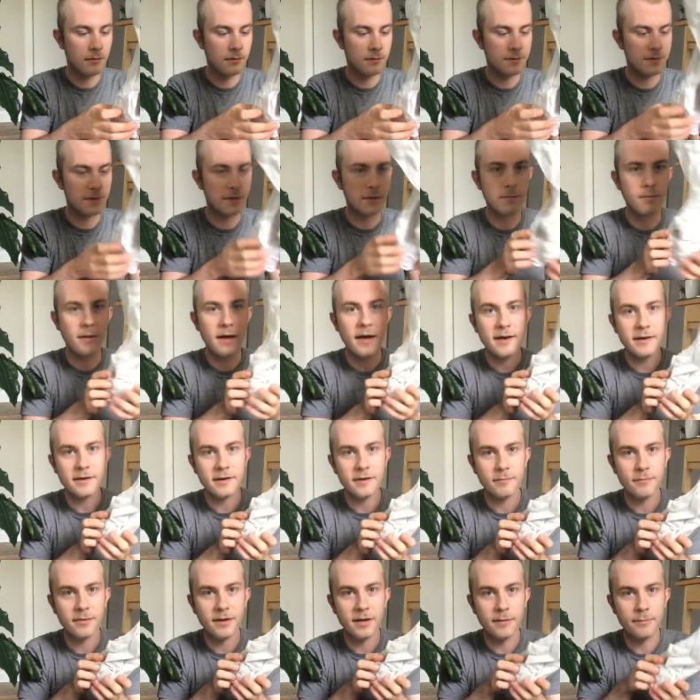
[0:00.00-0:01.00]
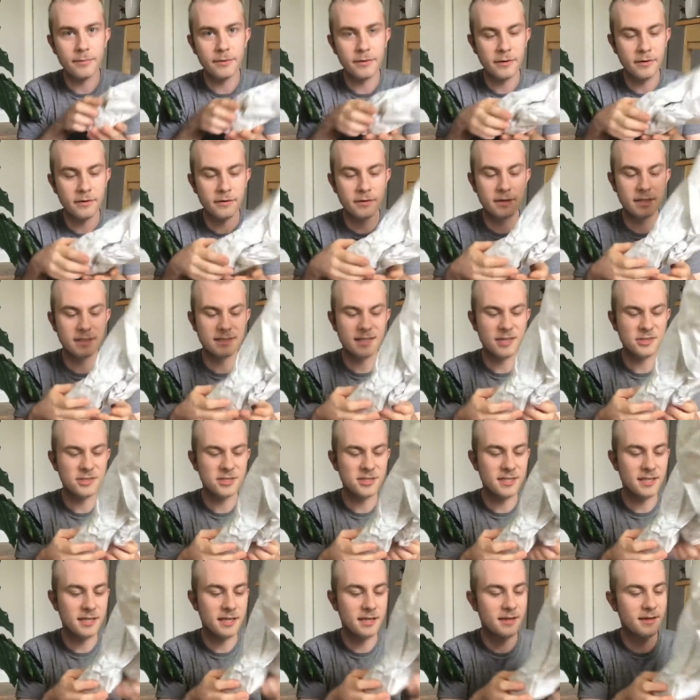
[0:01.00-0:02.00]
so packing paper, it's
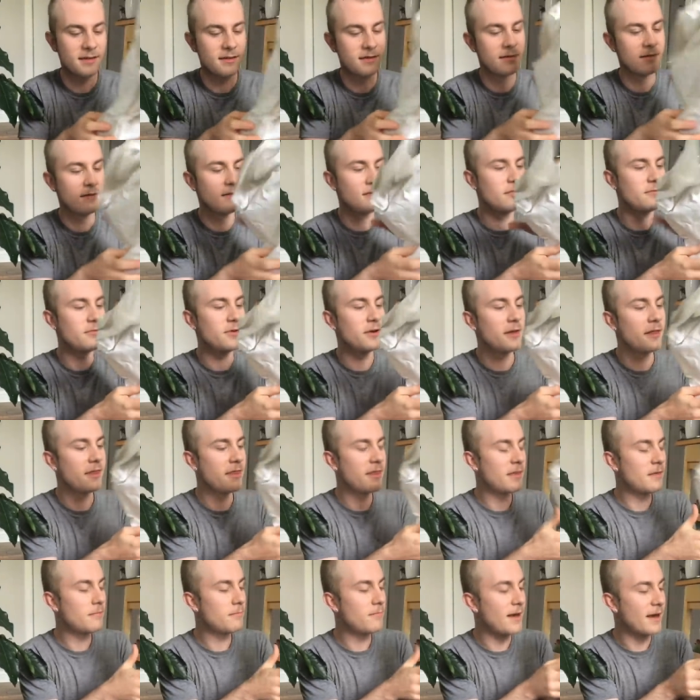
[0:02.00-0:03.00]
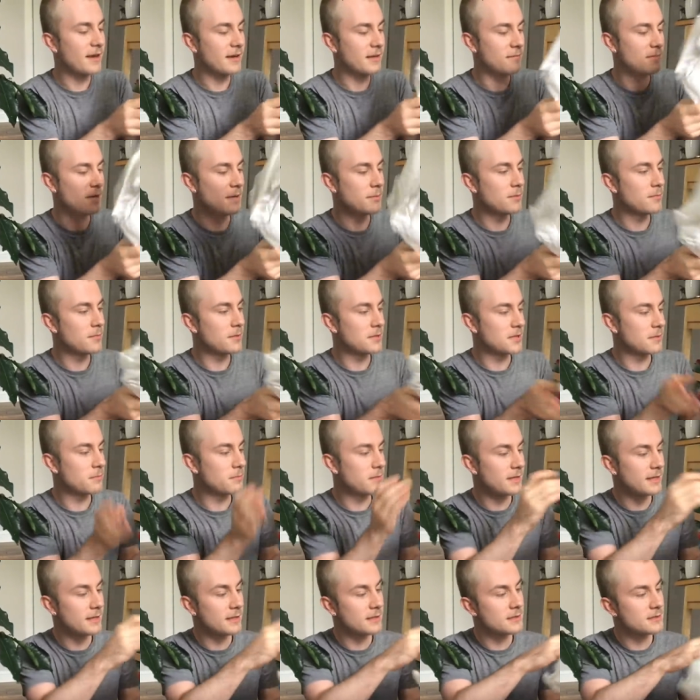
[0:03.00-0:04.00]
actually like very thin packing paper, but the
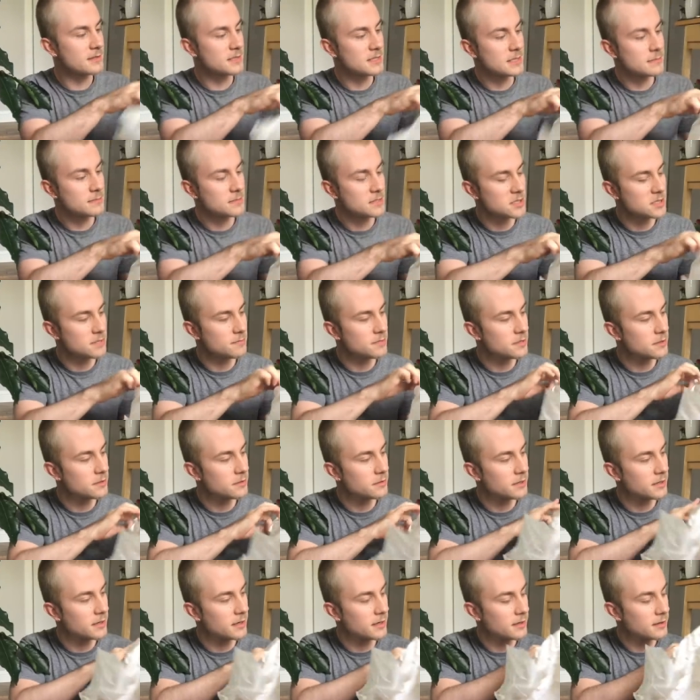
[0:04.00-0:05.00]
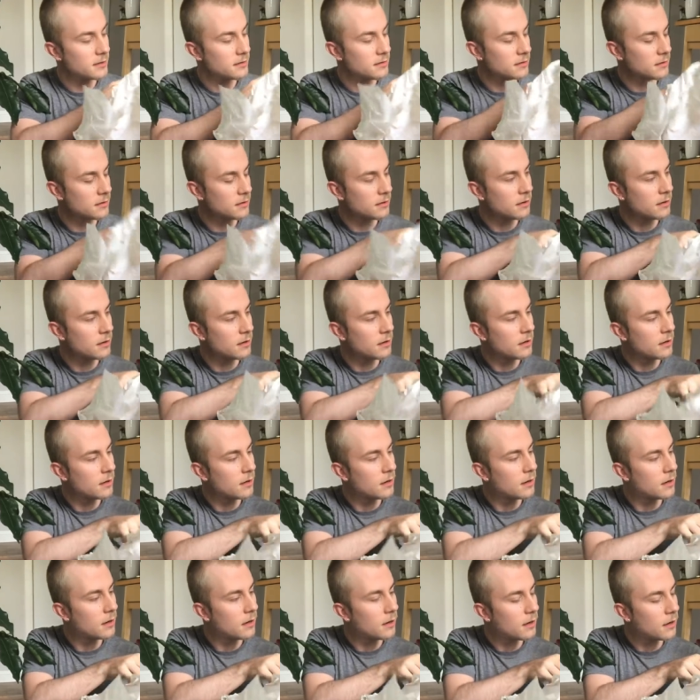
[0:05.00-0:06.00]
plant seems to be okay.
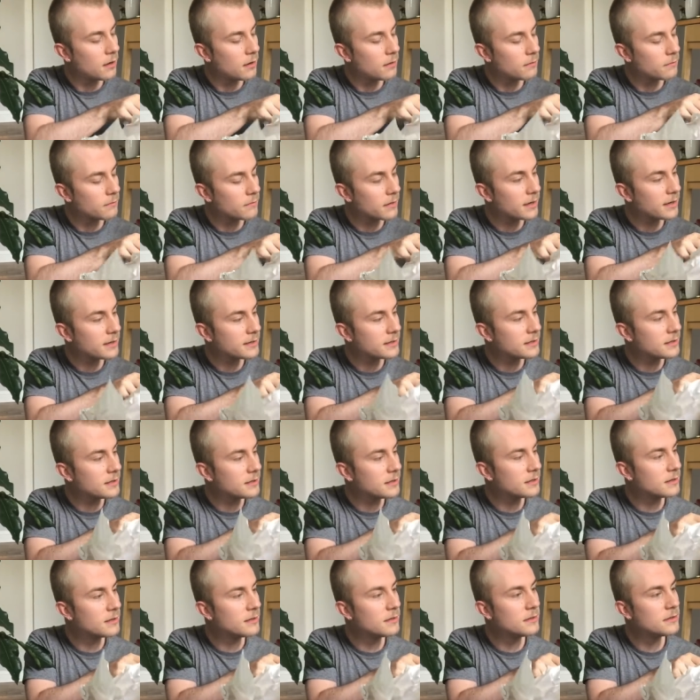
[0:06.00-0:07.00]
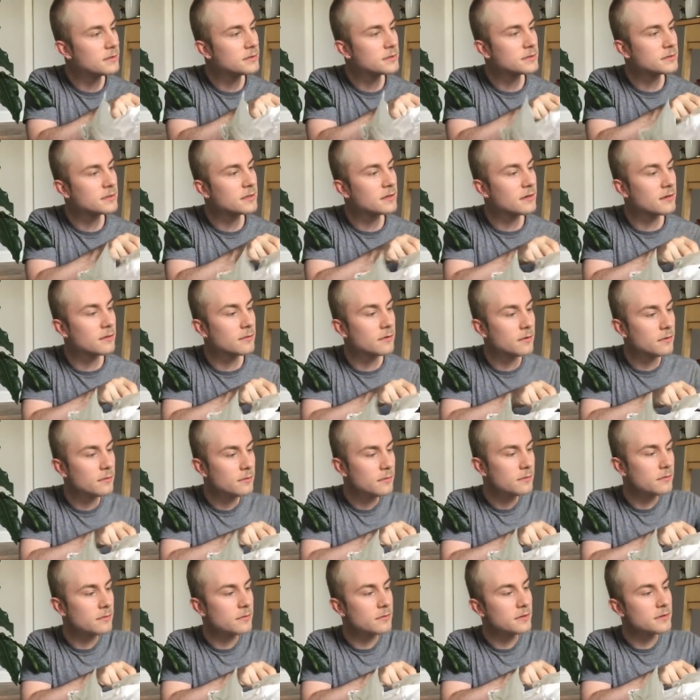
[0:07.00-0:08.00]
Alrighty, so
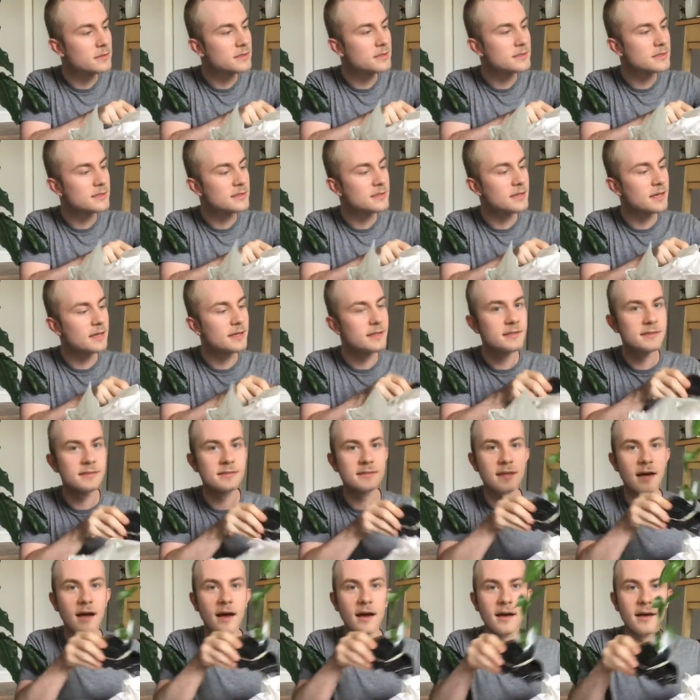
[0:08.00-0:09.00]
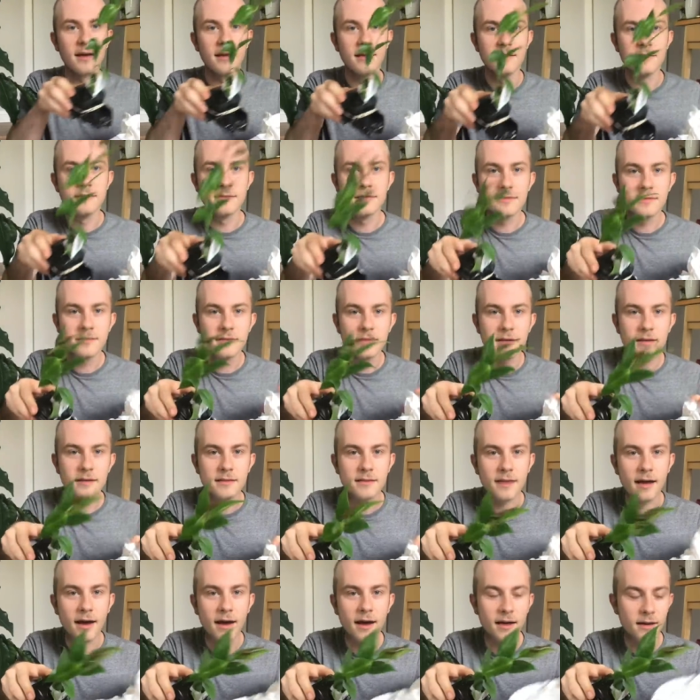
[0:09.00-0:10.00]
ooh, this is a nice size, look
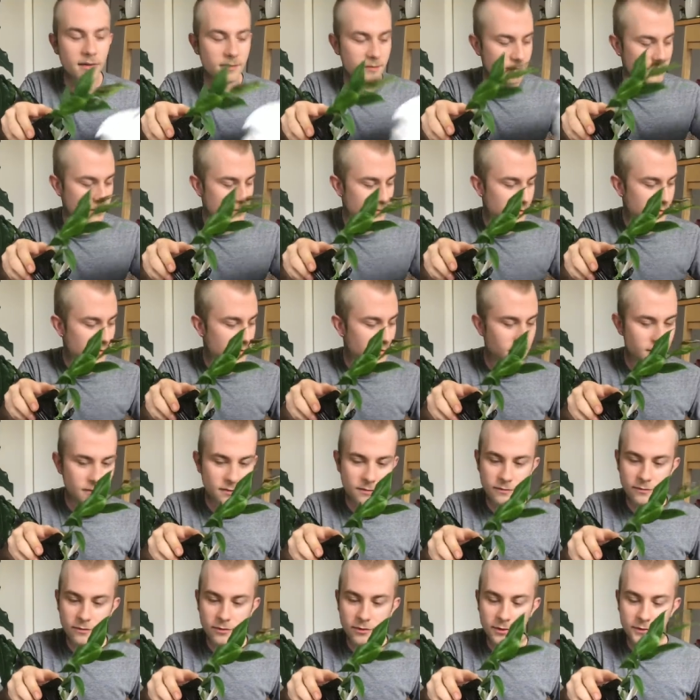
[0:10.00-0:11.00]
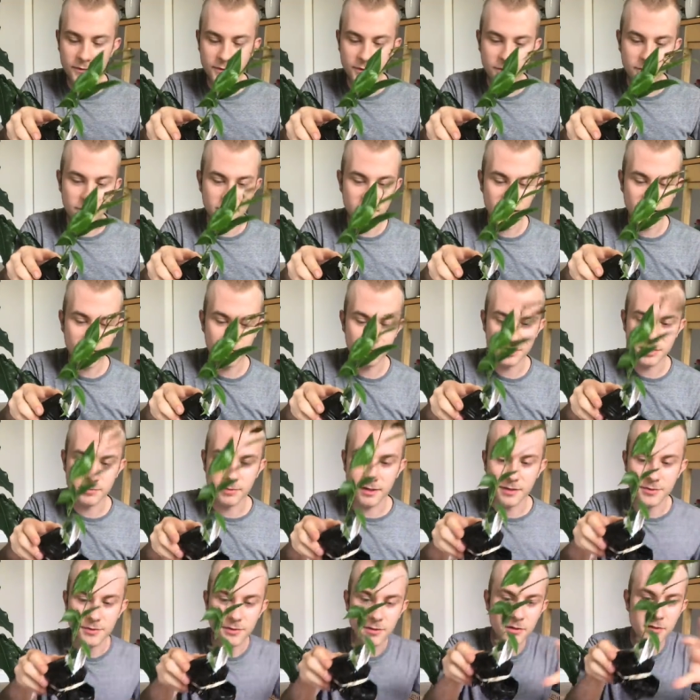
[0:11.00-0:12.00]
at that, for a 2.5-inch
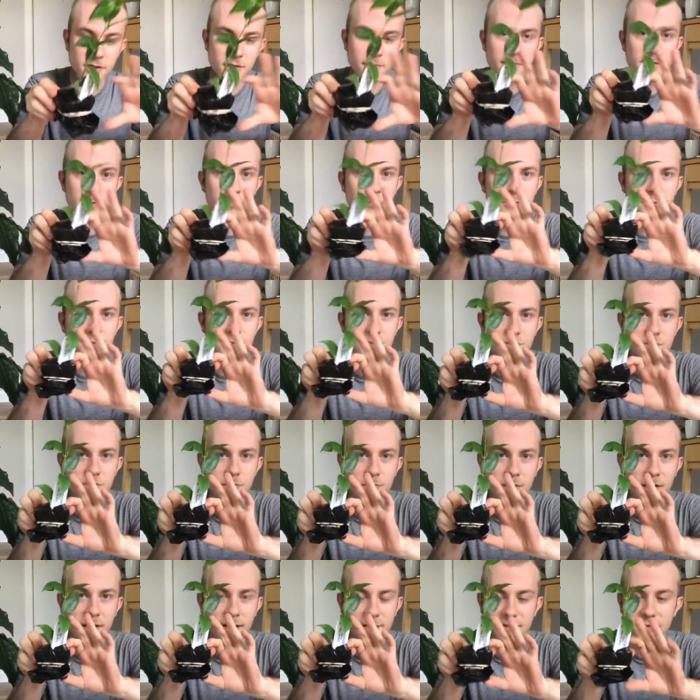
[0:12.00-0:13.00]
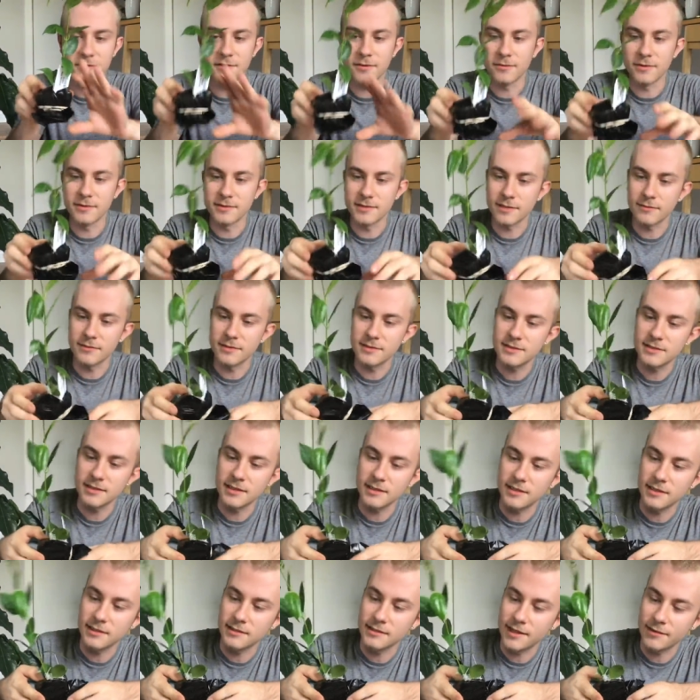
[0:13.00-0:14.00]
pot, so they're a little bit more squat than the ones I was
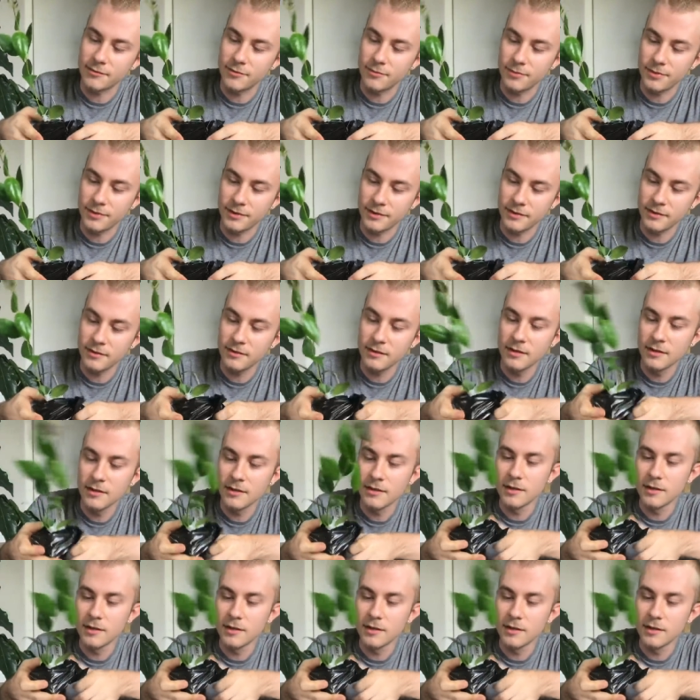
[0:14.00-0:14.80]
thinking they would be.